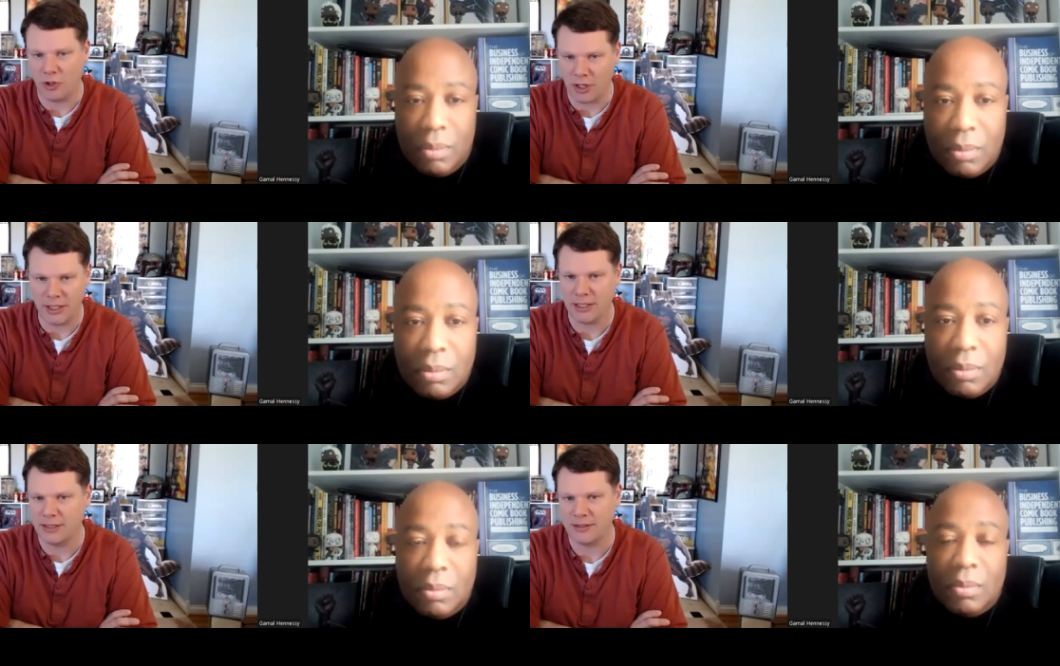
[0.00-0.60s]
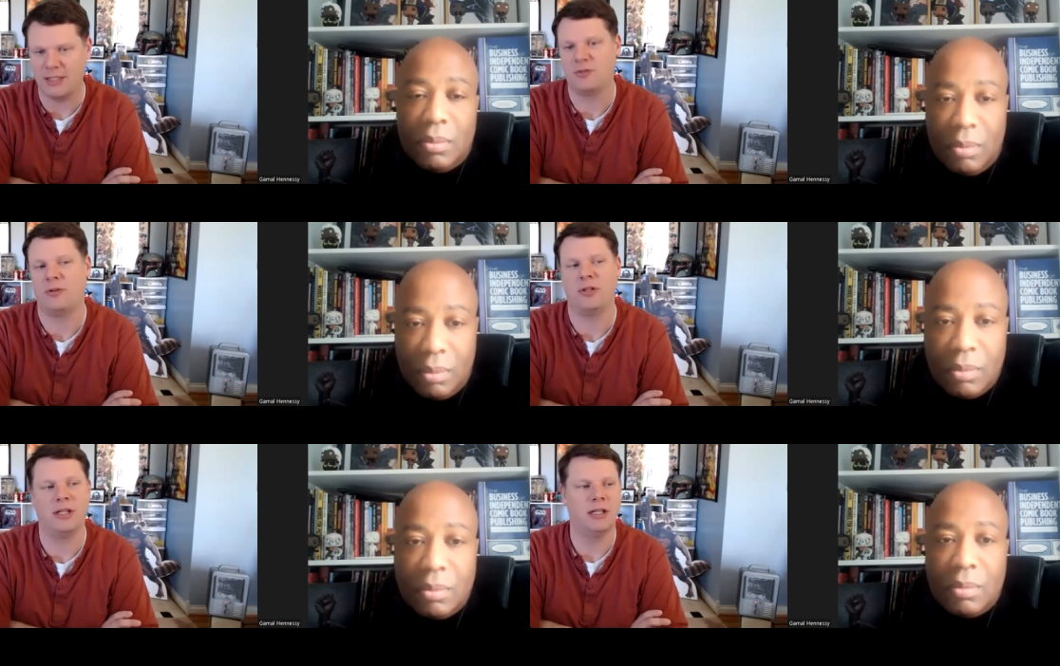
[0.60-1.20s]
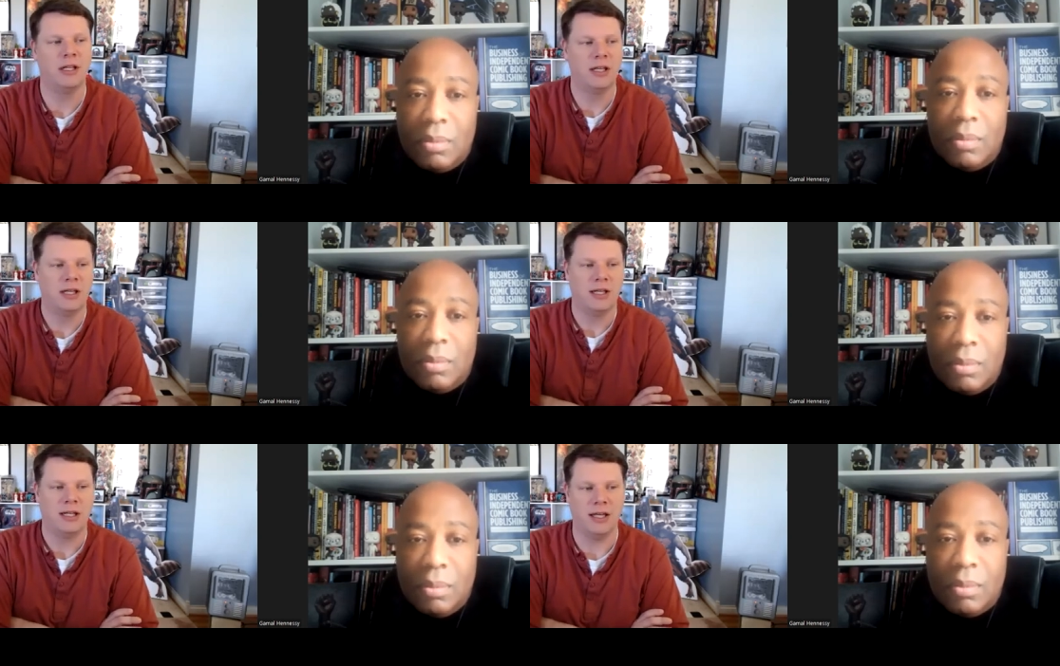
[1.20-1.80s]
Speaker 1: audience that sort of thing
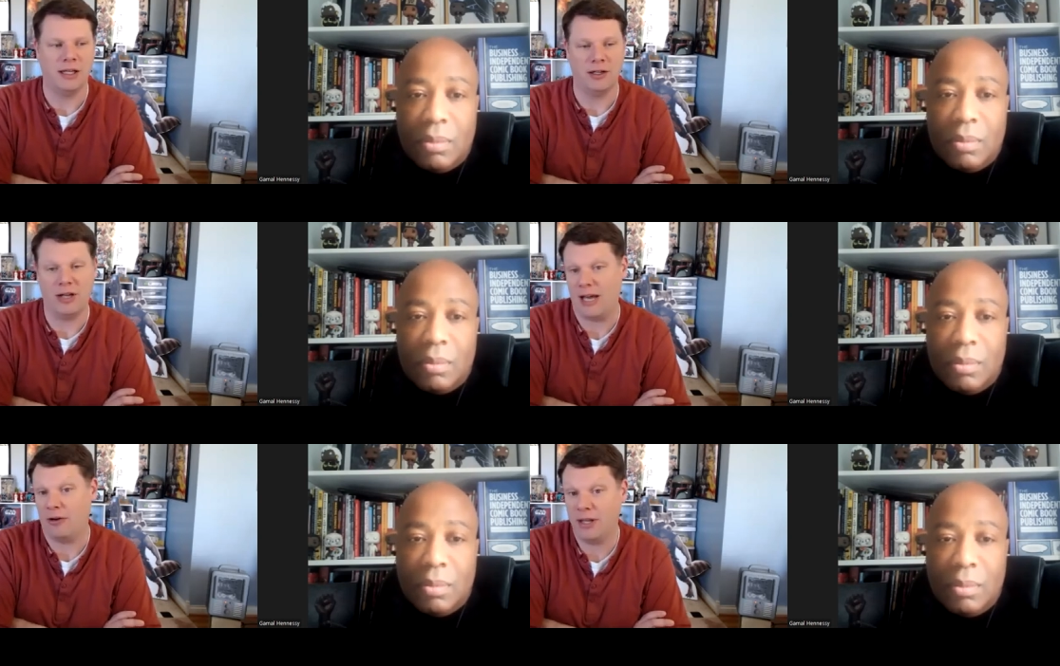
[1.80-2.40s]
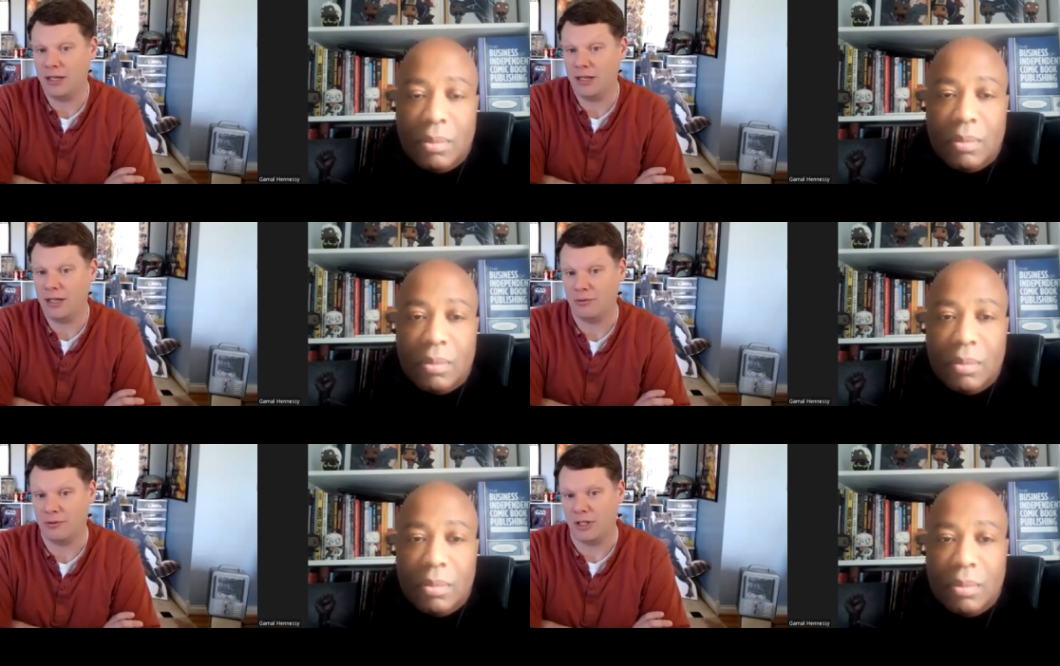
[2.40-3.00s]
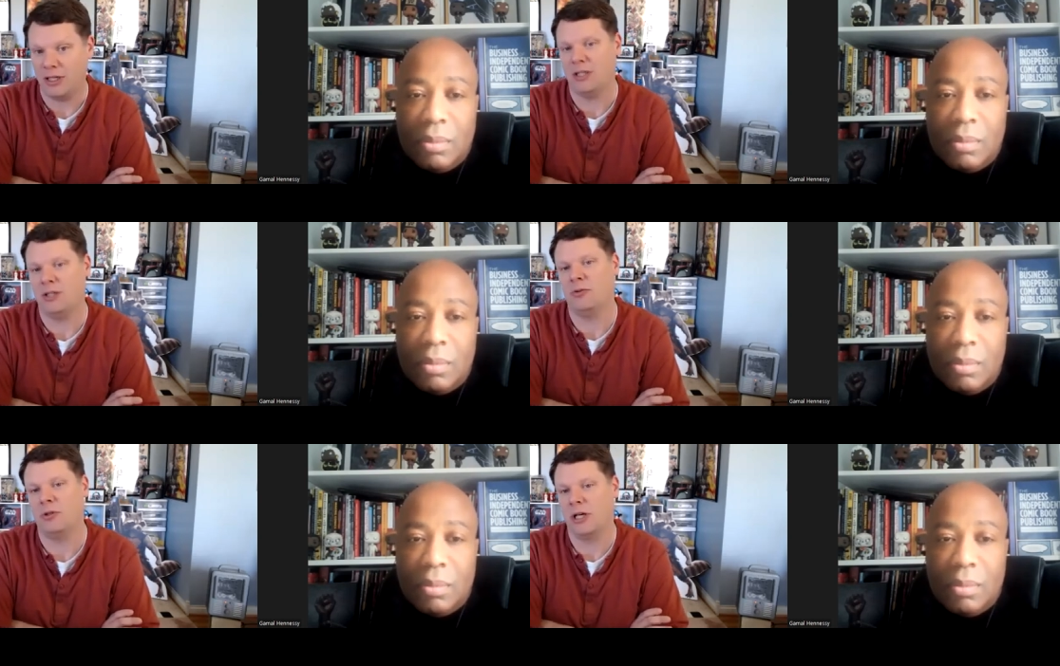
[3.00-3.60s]
and they go how do they do and then
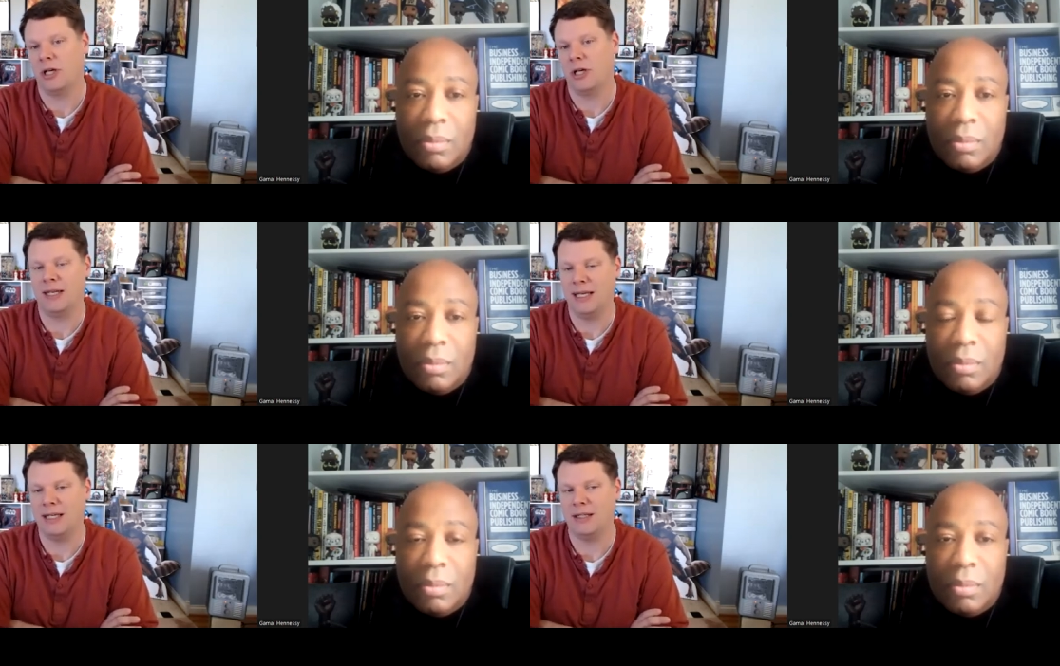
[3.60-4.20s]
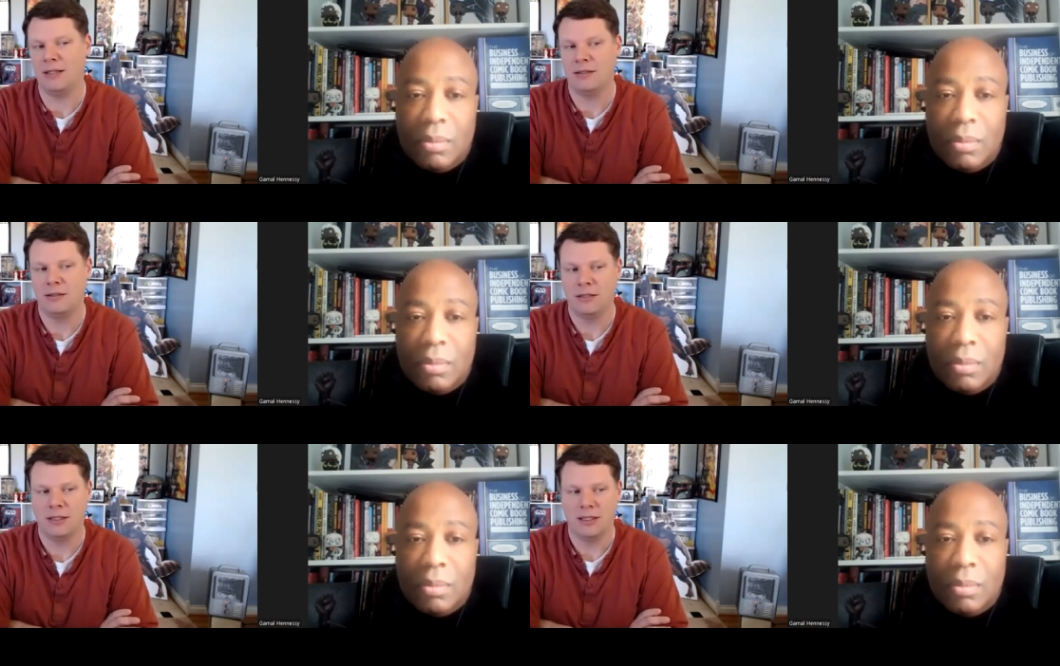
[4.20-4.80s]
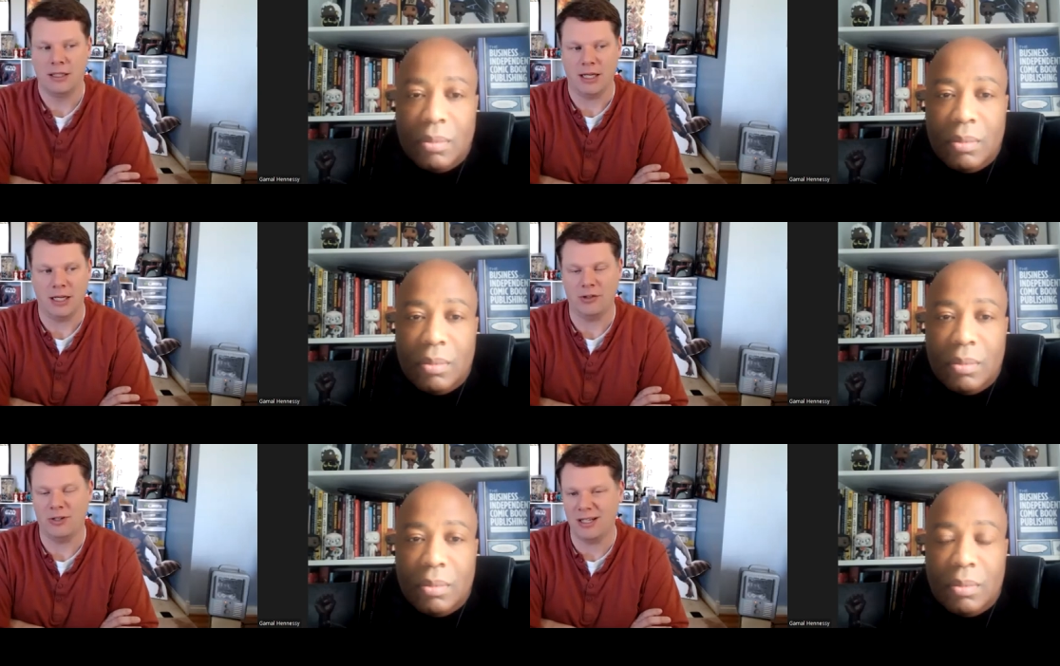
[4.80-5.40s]
you look up that data and
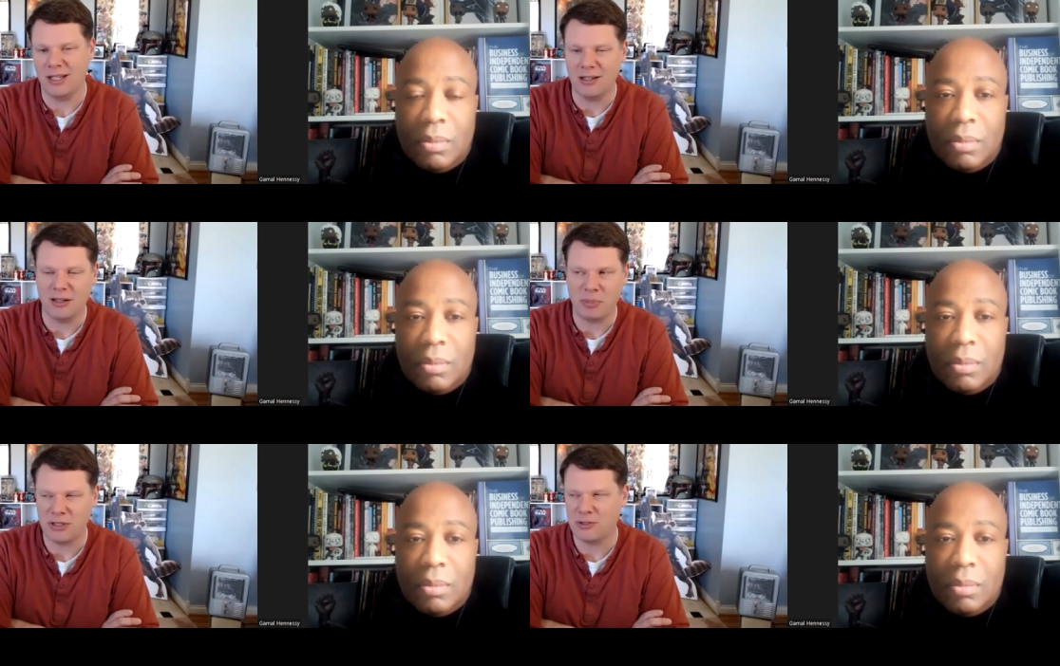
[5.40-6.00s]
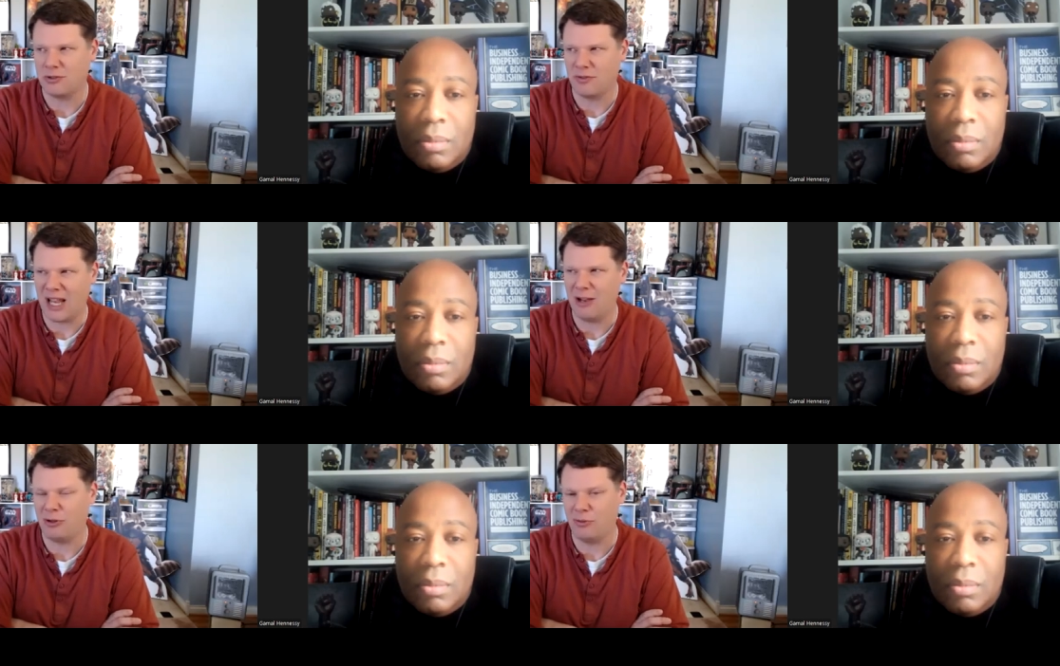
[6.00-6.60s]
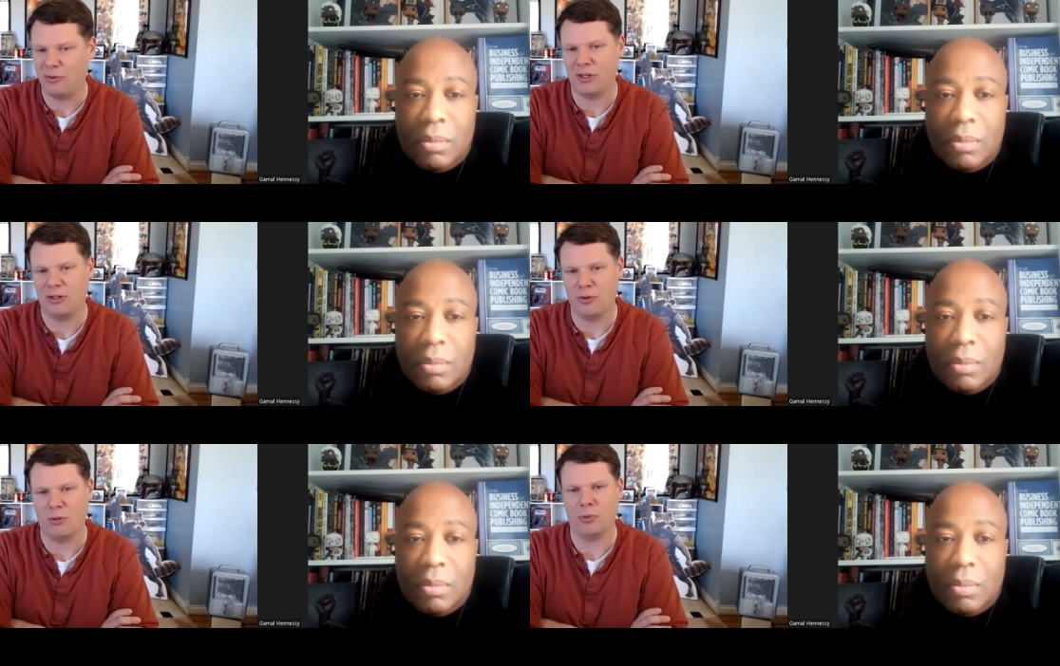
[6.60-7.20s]
you can get a picture of how you think
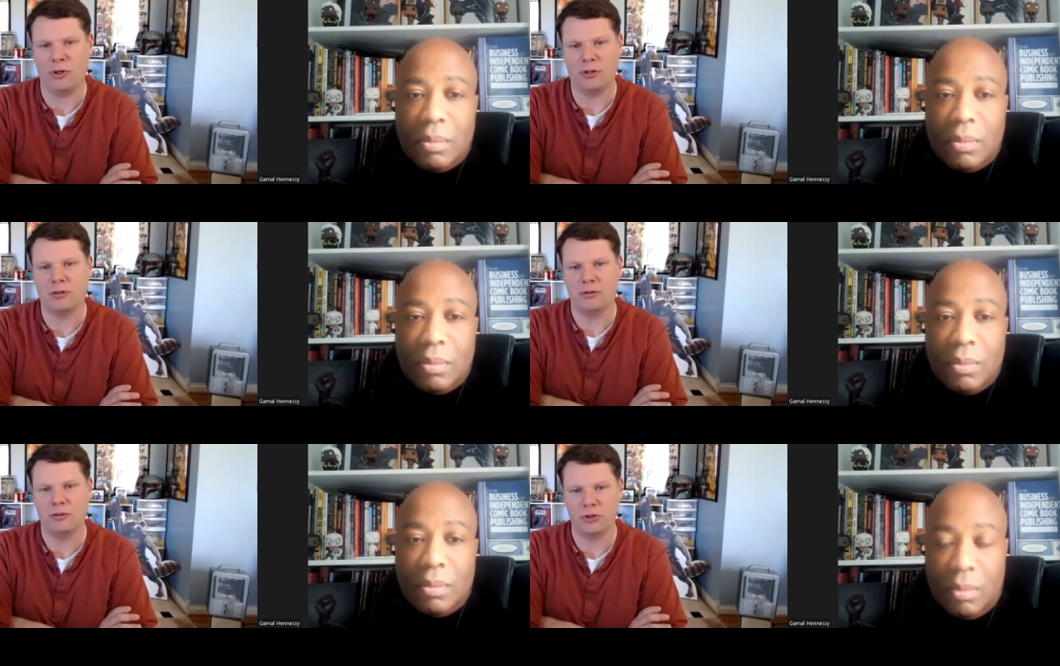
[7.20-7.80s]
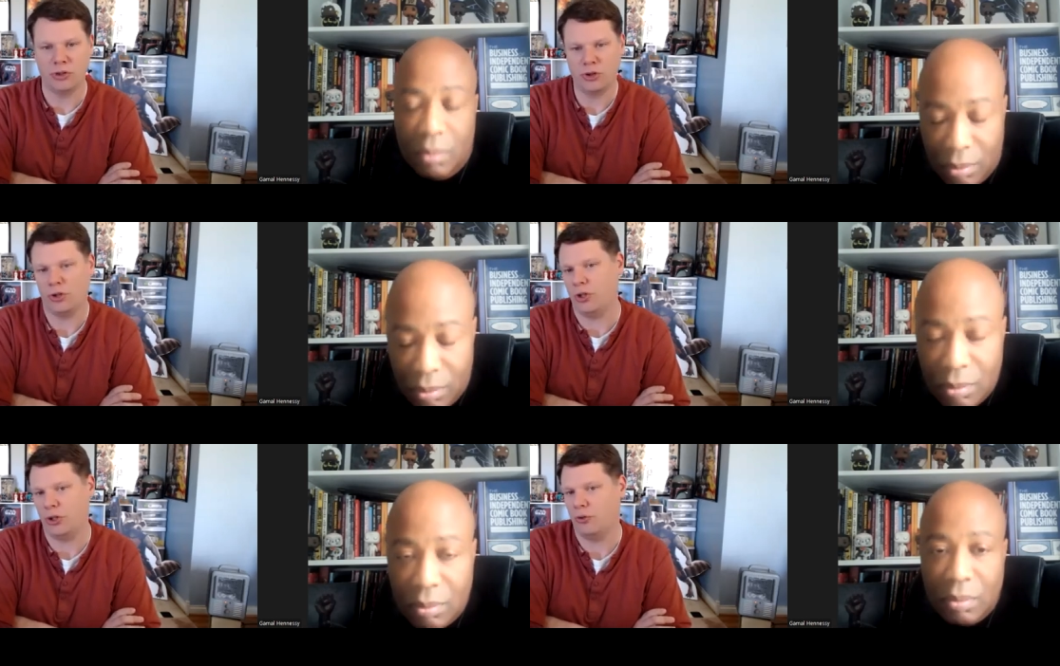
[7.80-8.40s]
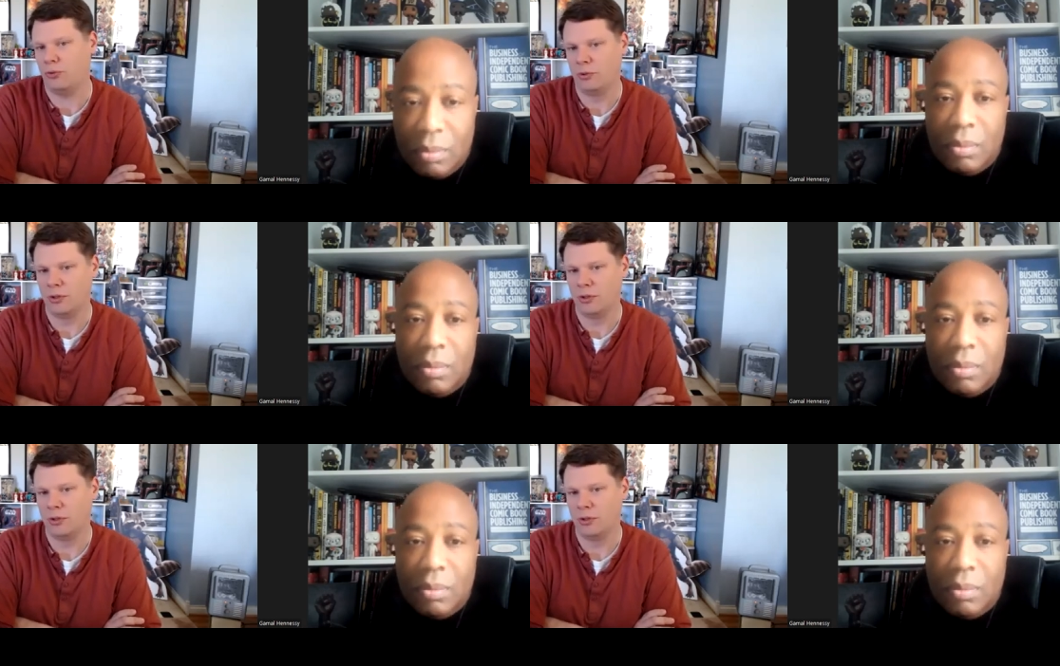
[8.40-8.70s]
your book should do